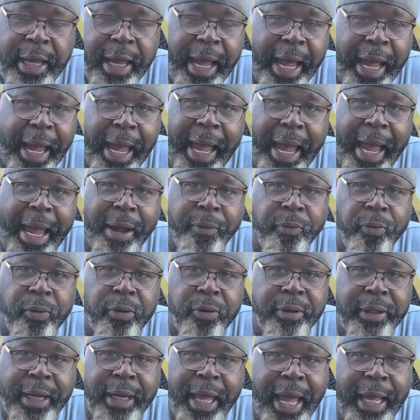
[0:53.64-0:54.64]
I, I
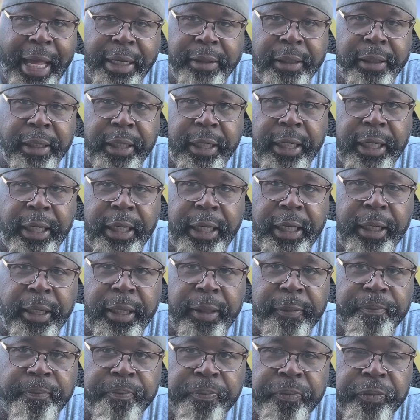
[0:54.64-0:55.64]
will not,
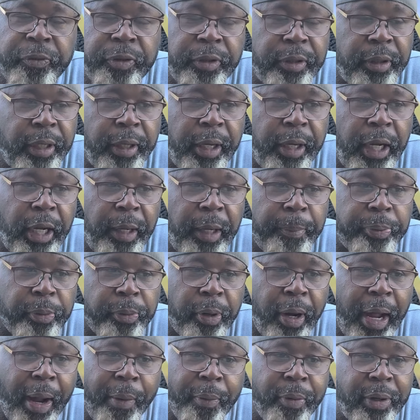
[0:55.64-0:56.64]
um, uh,
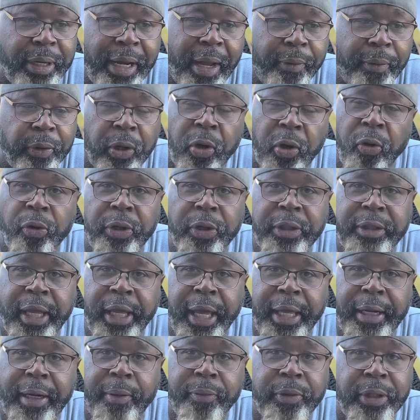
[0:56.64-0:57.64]
I will not record
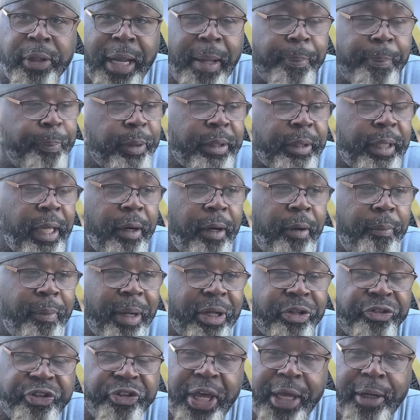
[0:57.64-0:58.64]
that. I will not put that on
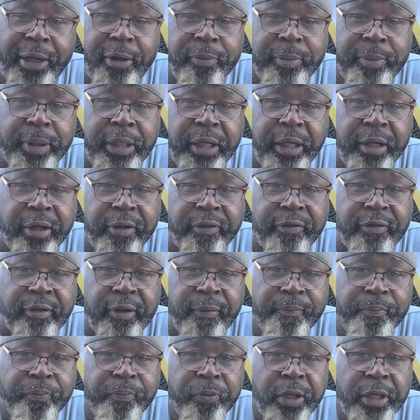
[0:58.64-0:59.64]
my channel because,
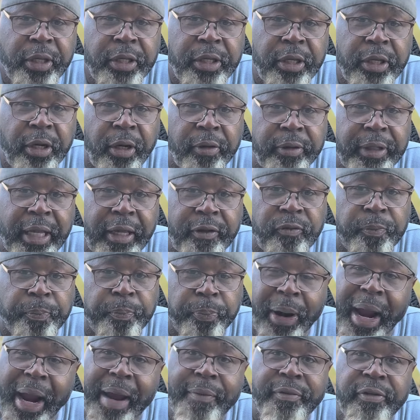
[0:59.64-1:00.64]
you know, that's
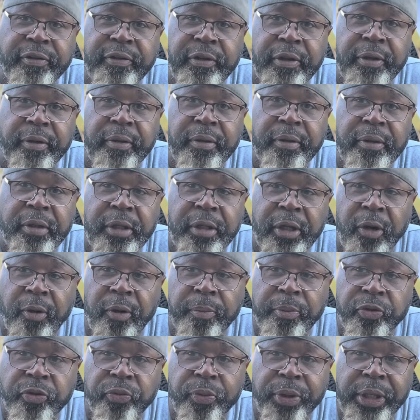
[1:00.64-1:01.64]
privacy you
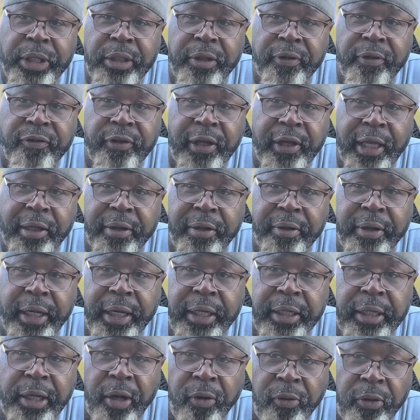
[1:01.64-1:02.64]
know, between the seller
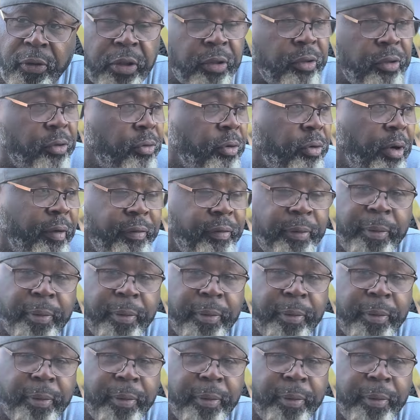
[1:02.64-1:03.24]
and the owner, whoever